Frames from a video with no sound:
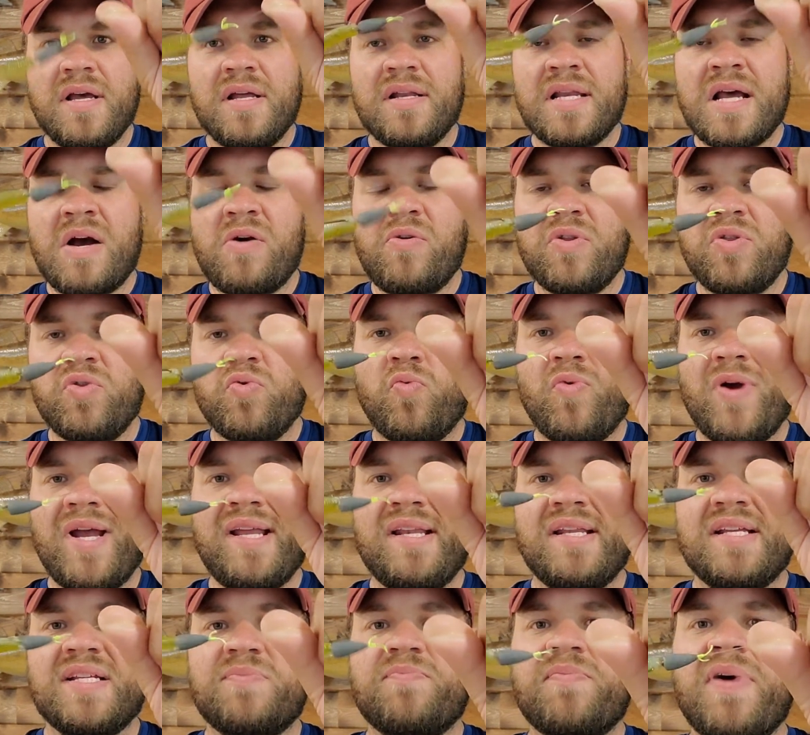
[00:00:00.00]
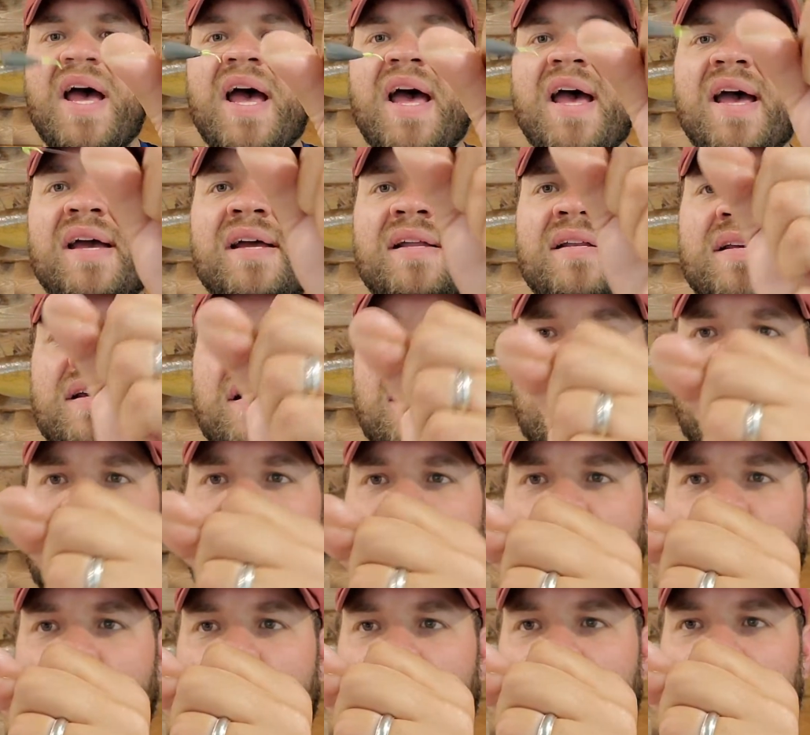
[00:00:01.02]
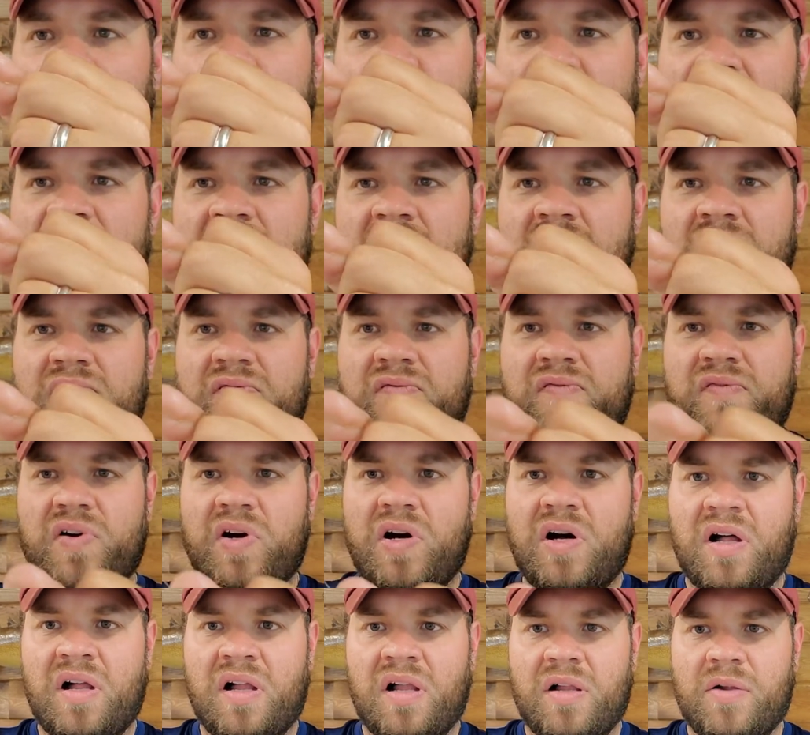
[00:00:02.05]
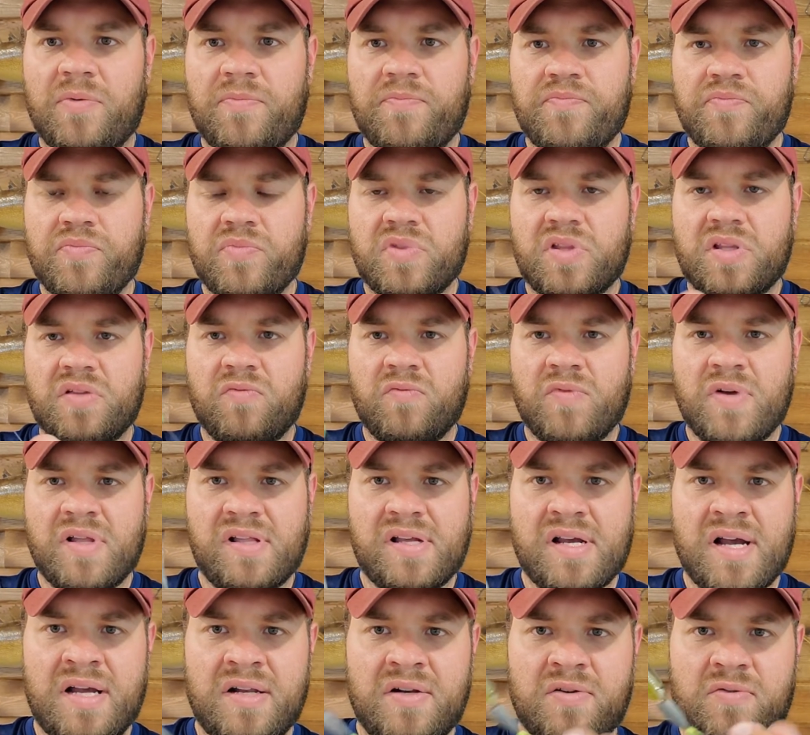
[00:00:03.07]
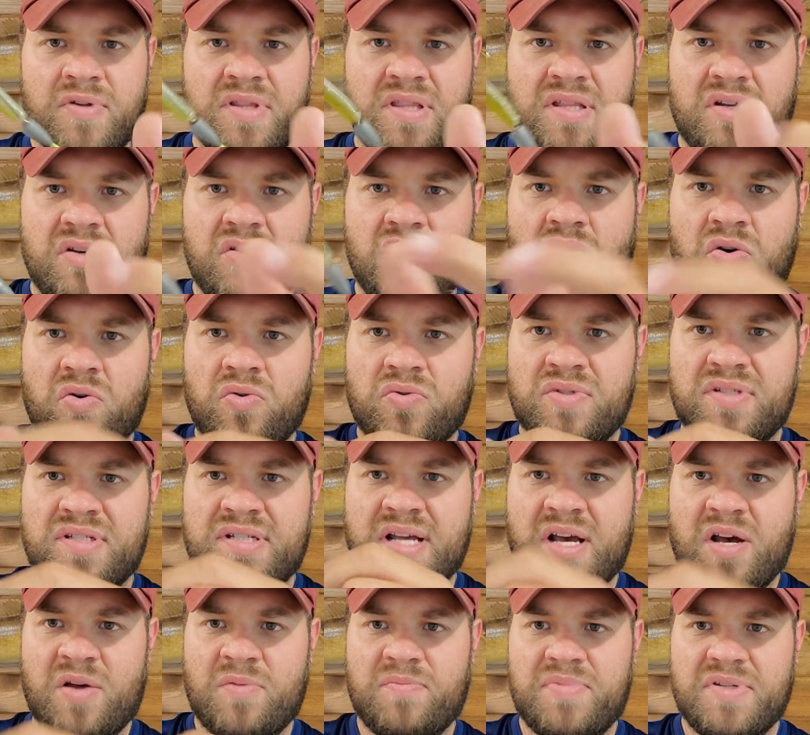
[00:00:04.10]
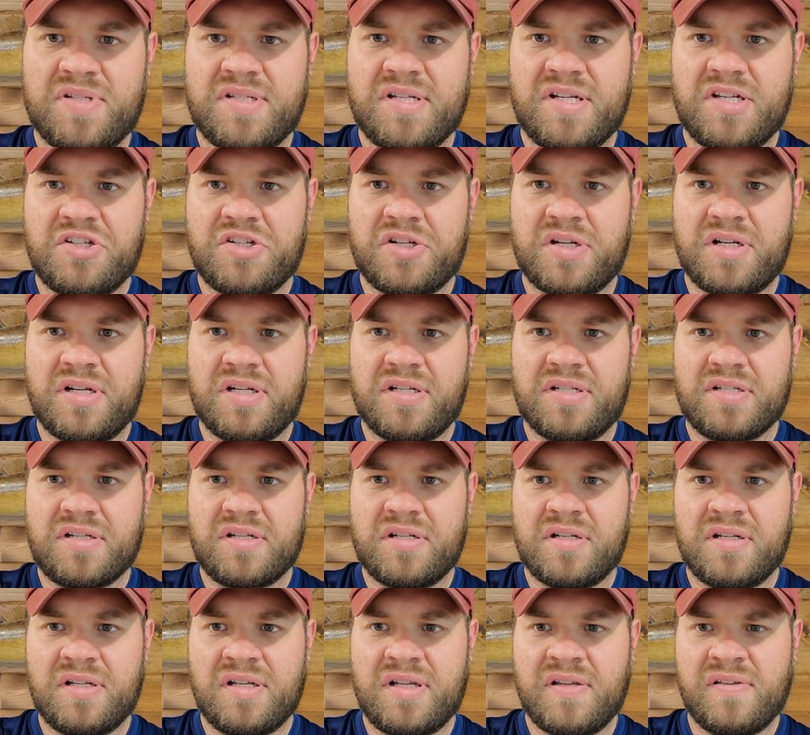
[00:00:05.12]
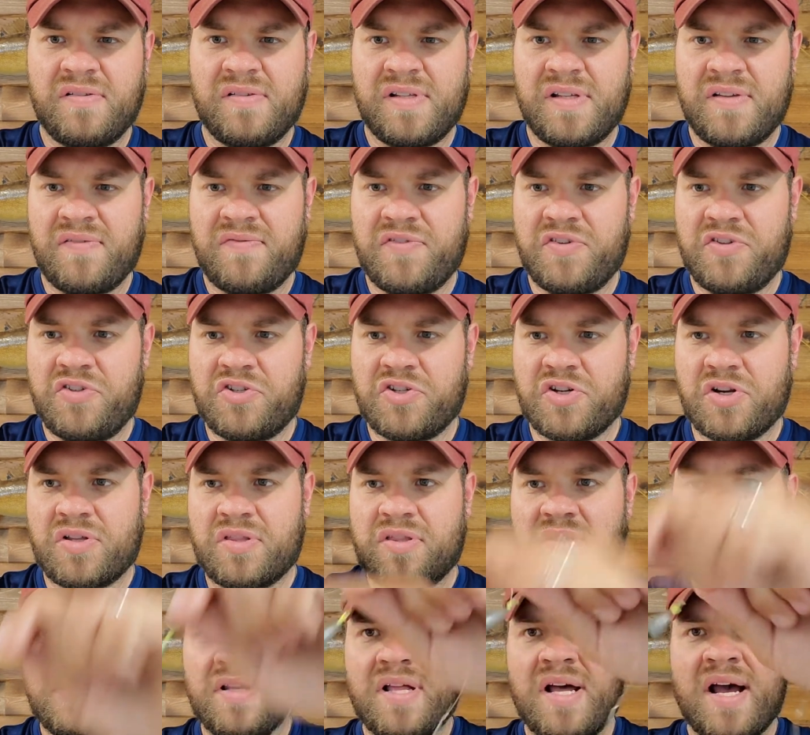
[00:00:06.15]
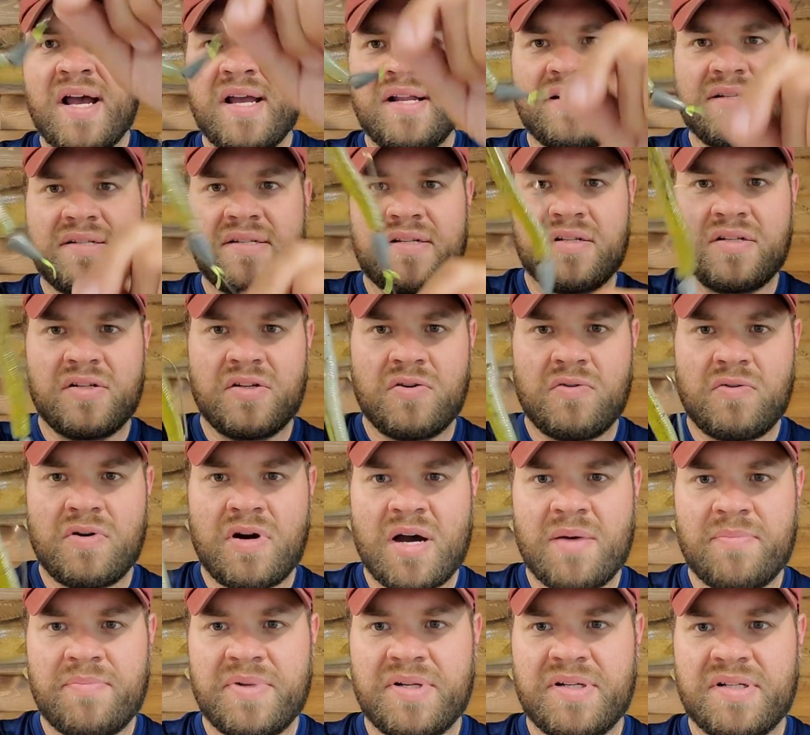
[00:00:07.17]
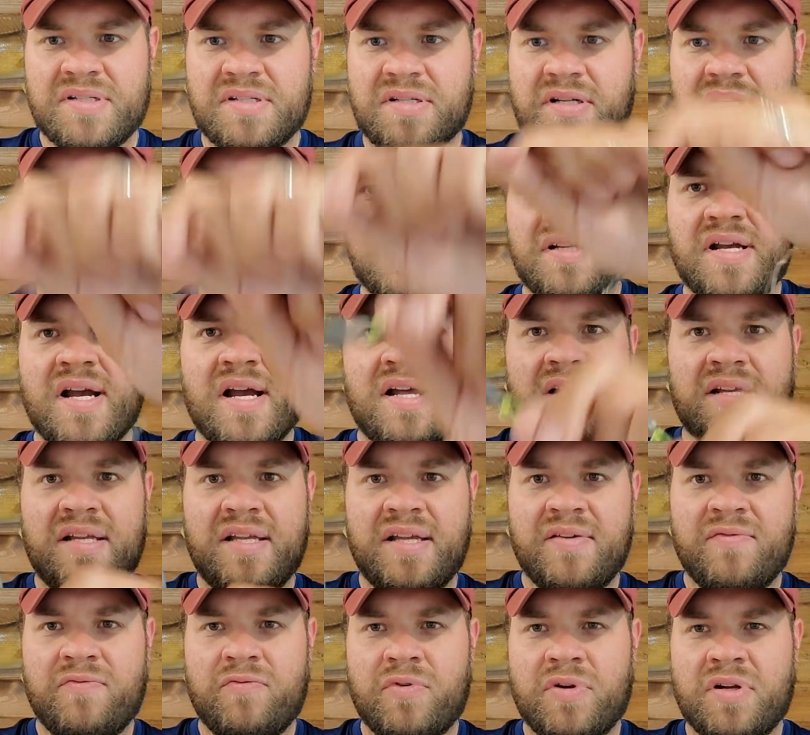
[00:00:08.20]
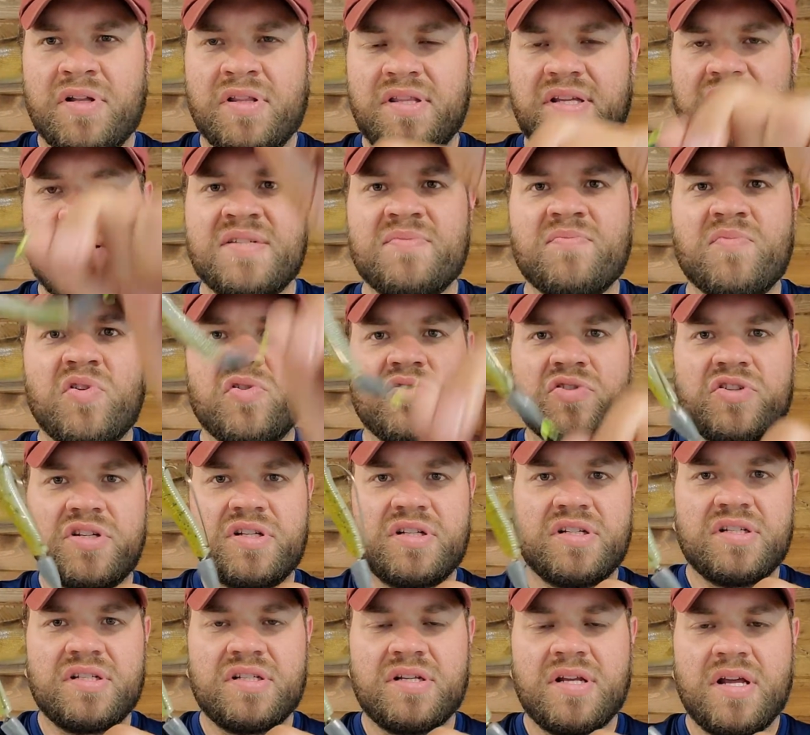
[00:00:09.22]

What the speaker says: Now when the weight is pegged, the worm's going to fall with the nose down position. It's going to get, if you jerk the line, it's going to go up and it's going to kind of give one of these motions.